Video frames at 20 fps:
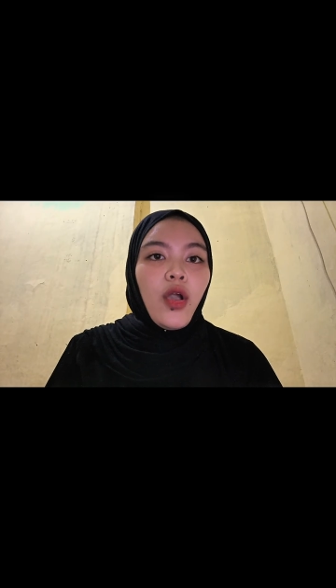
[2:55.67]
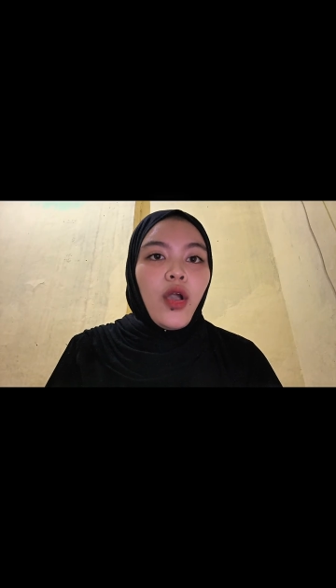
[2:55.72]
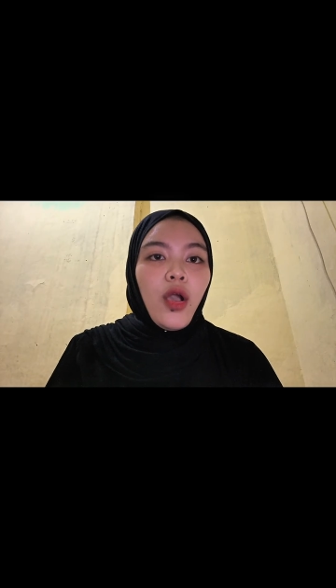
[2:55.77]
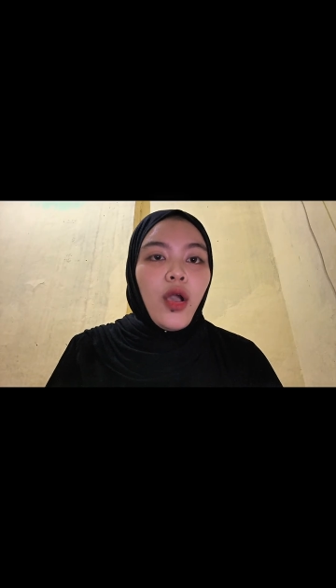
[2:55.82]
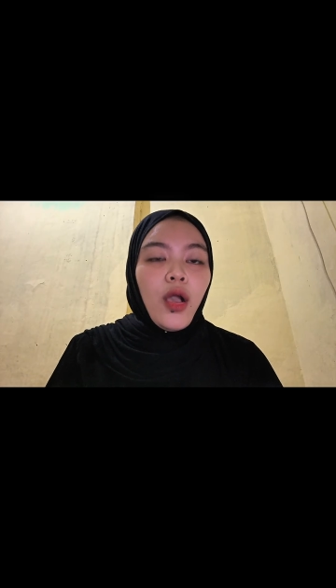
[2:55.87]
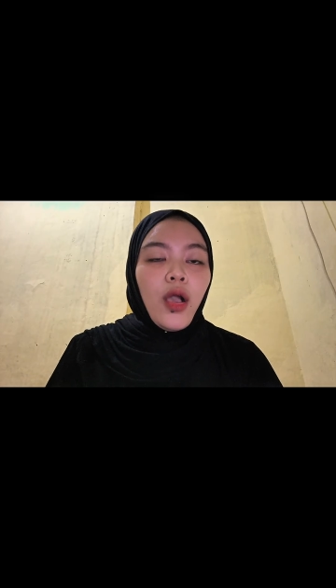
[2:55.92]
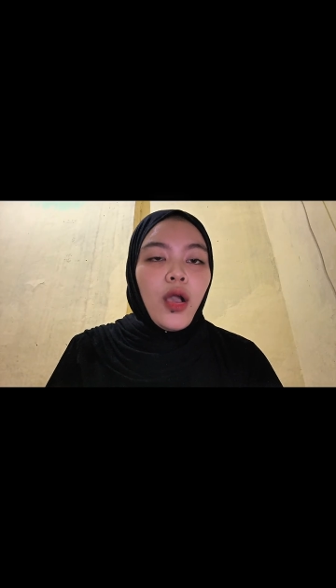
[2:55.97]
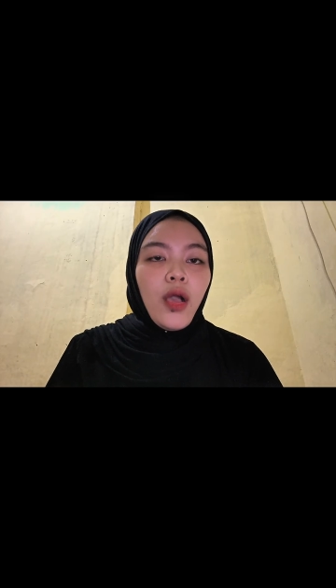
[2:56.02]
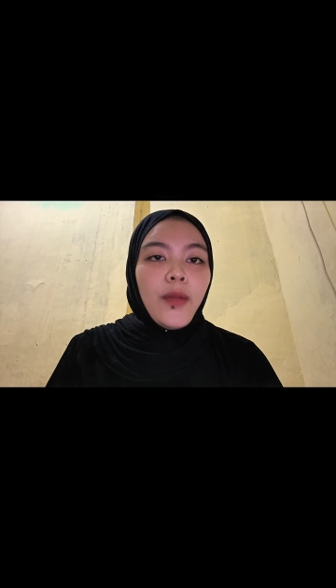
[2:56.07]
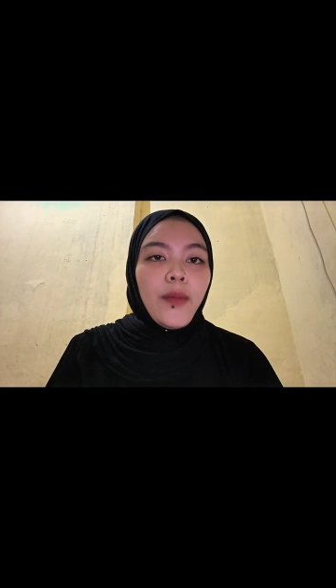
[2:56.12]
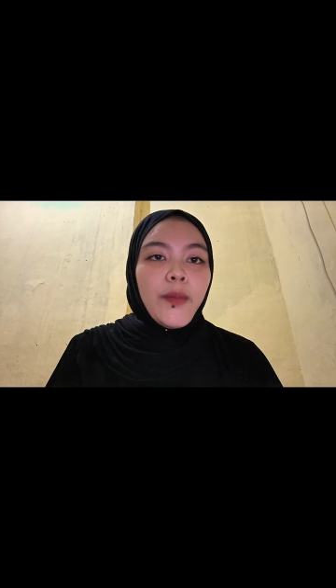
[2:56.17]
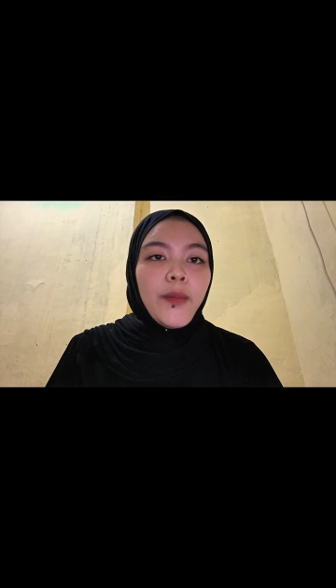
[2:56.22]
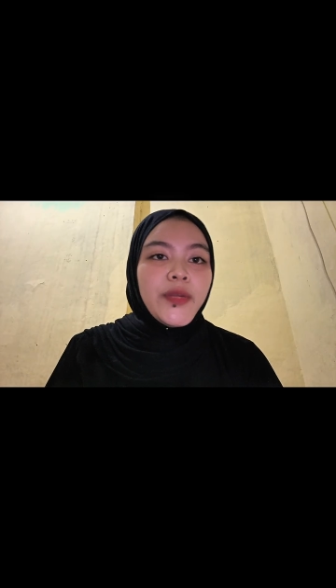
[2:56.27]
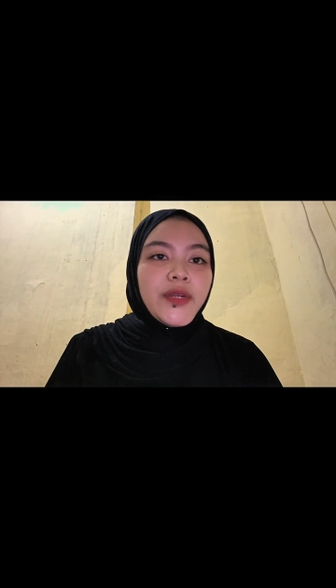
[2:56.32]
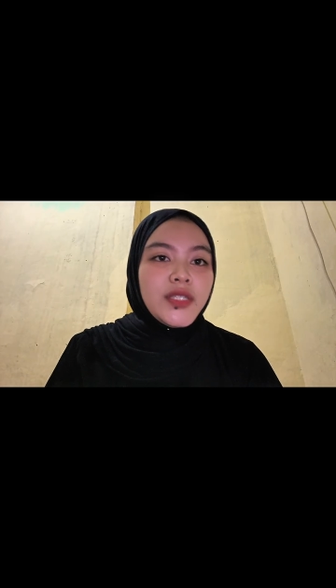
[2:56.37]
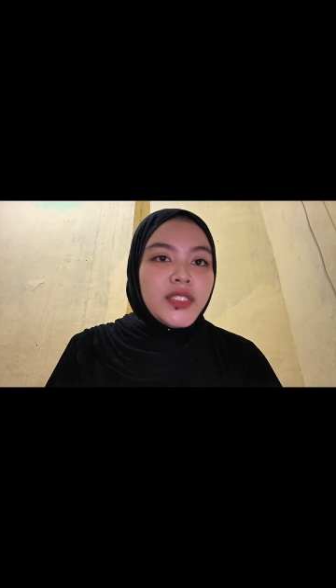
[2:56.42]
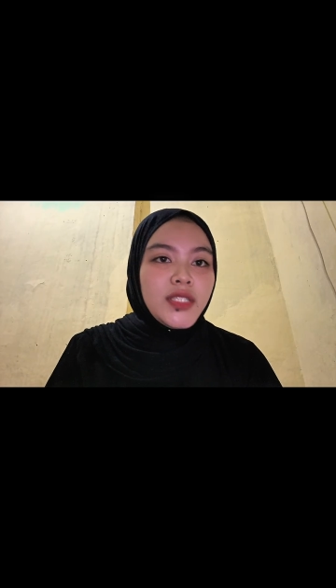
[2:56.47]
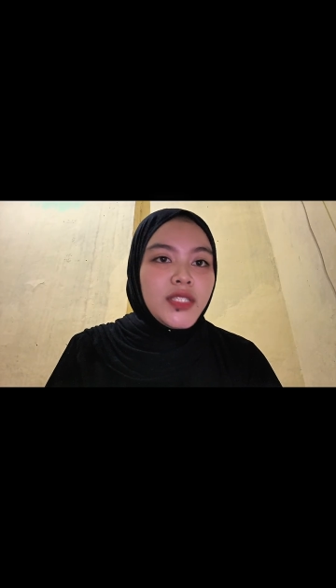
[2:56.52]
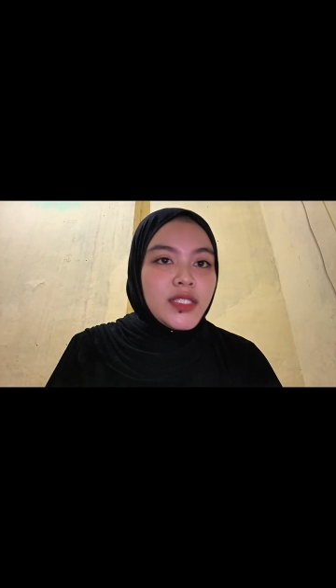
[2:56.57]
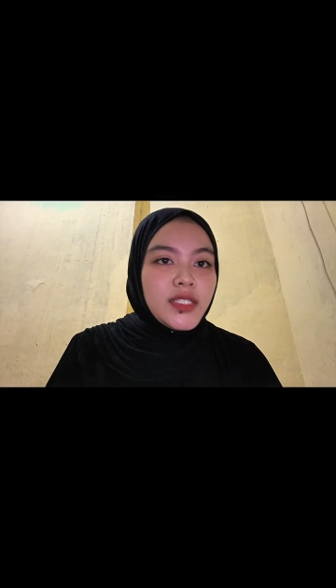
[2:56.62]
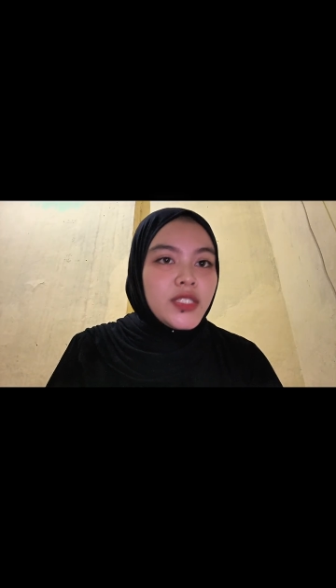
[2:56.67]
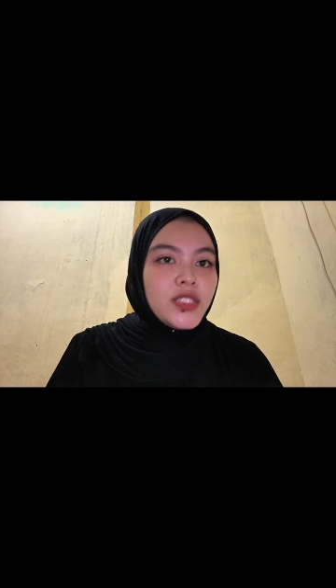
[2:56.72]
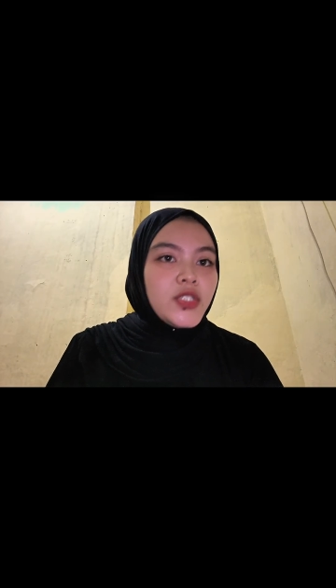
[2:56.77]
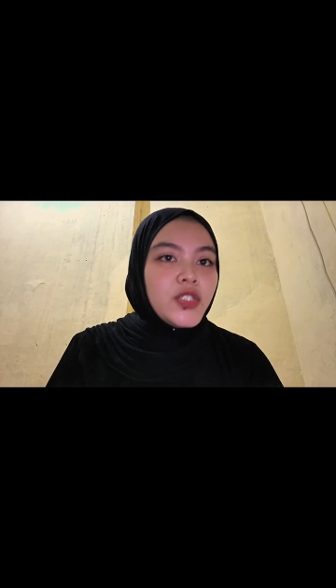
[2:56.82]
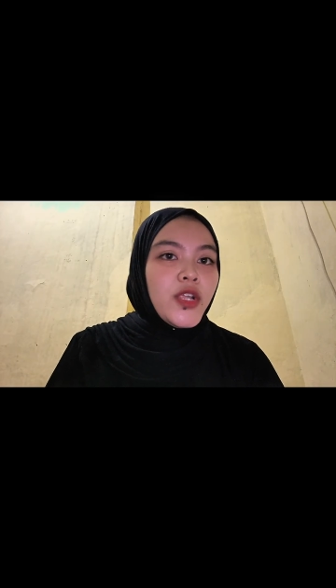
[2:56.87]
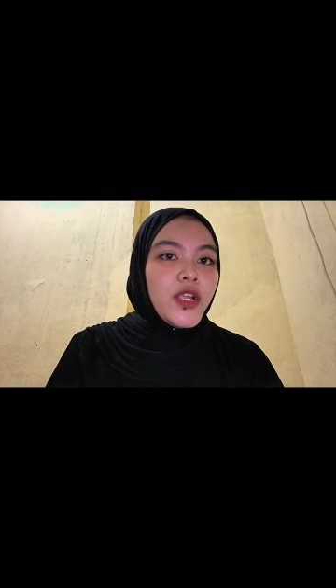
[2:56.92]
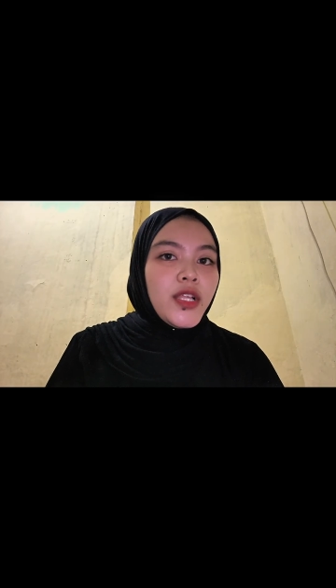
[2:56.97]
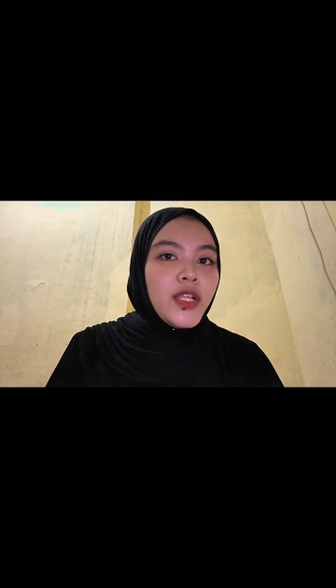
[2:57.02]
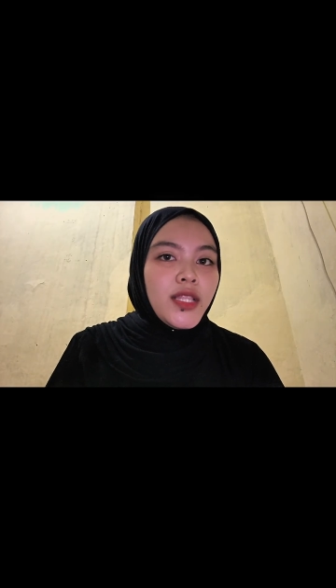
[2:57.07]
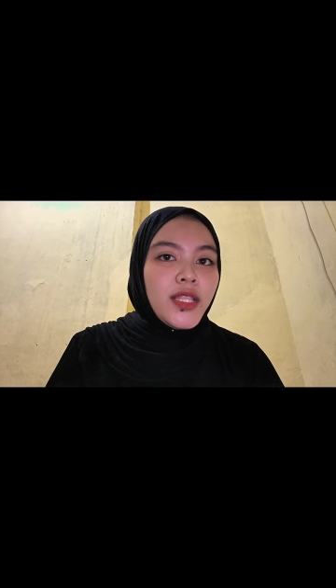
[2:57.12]
a person
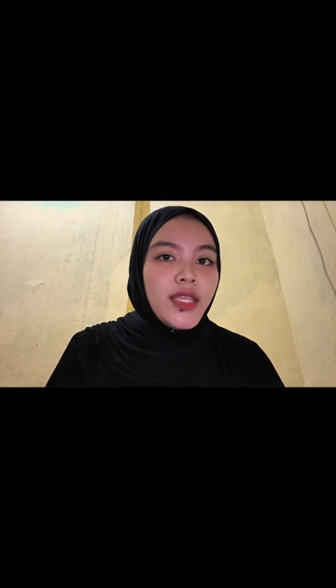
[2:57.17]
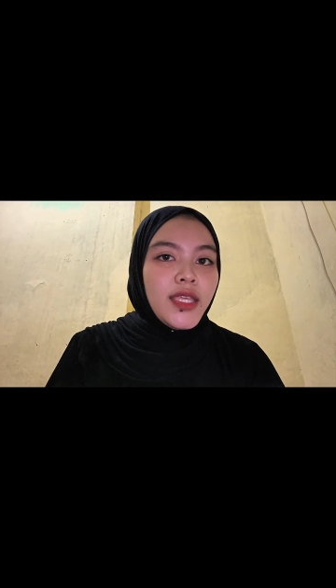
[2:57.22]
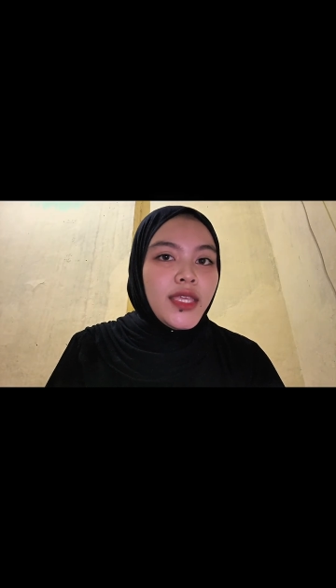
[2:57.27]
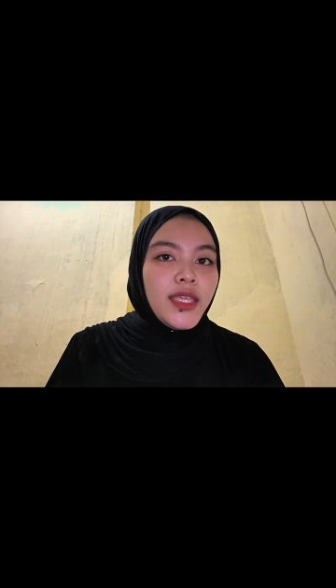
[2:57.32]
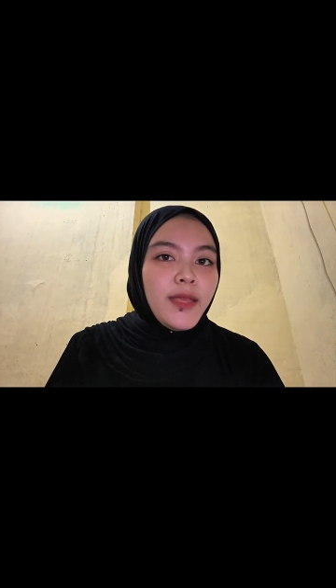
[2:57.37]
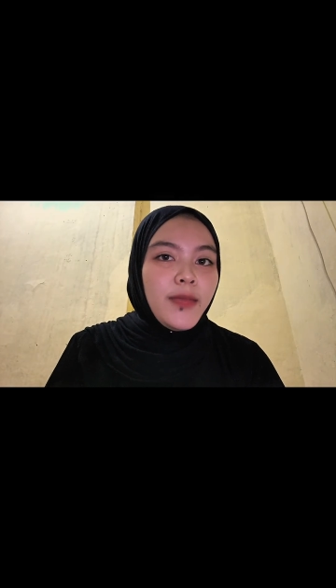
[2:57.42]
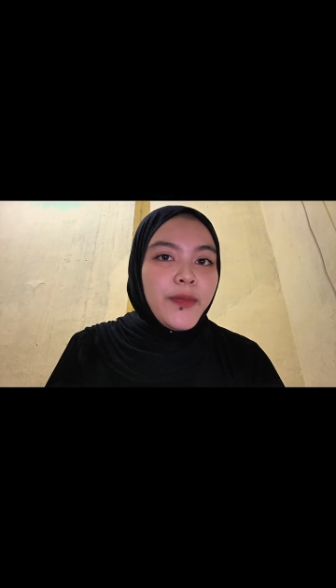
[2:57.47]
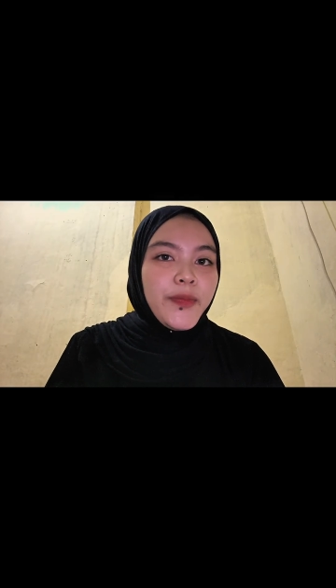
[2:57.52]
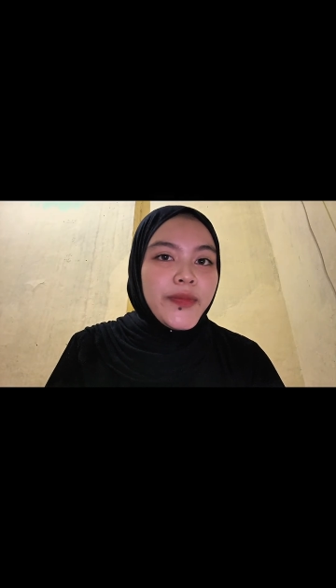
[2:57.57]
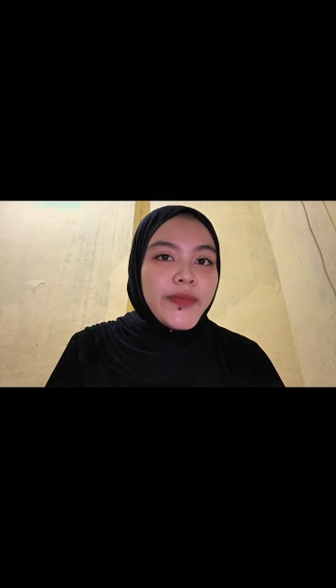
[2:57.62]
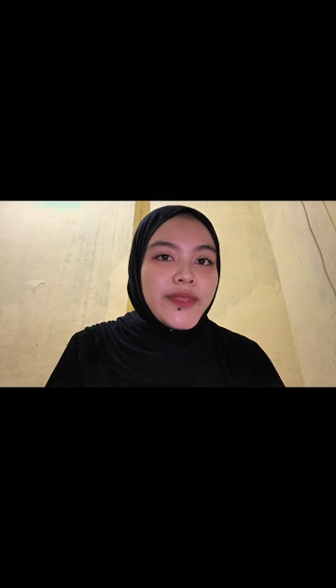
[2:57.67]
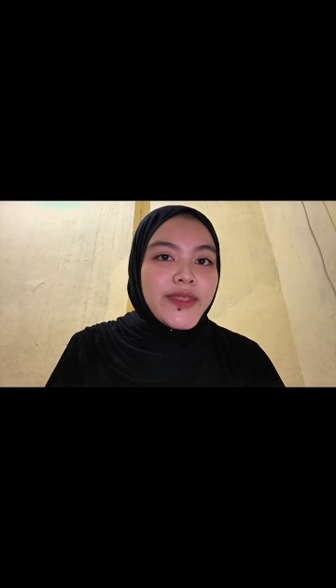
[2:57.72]
strongly